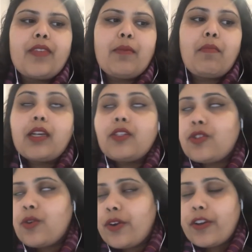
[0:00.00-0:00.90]
you know, my
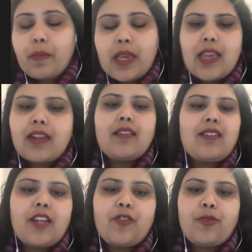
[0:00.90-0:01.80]
story of being an
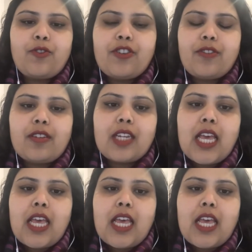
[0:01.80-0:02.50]
international student